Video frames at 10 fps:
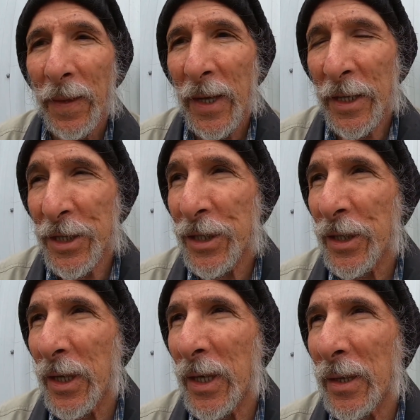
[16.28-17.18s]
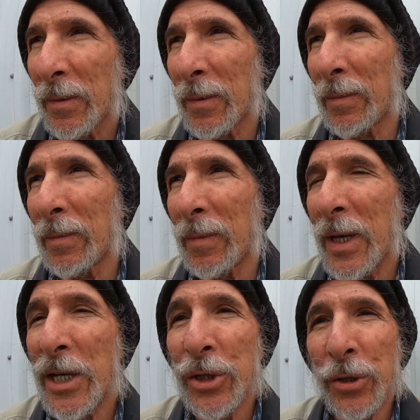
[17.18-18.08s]
It's
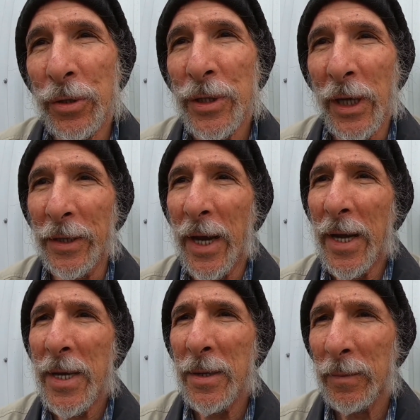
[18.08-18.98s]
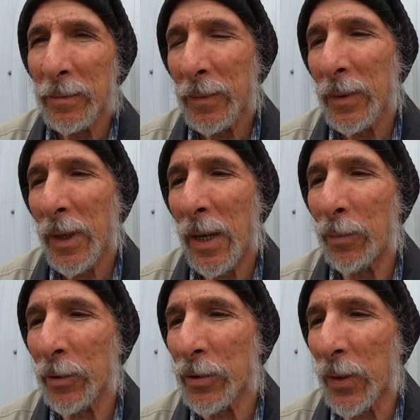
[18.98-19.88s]
Easter Sunday,
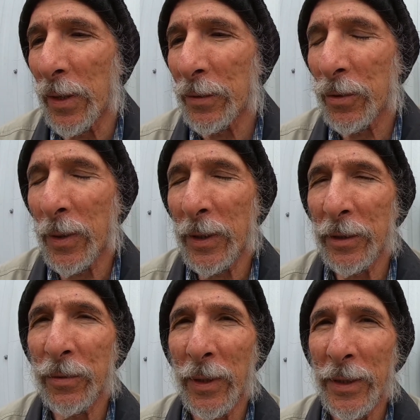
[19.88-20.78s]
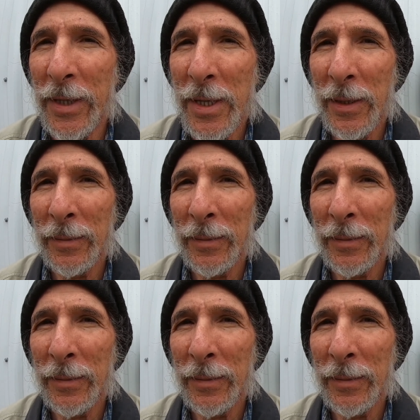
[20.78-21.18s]
April 12th, 2020.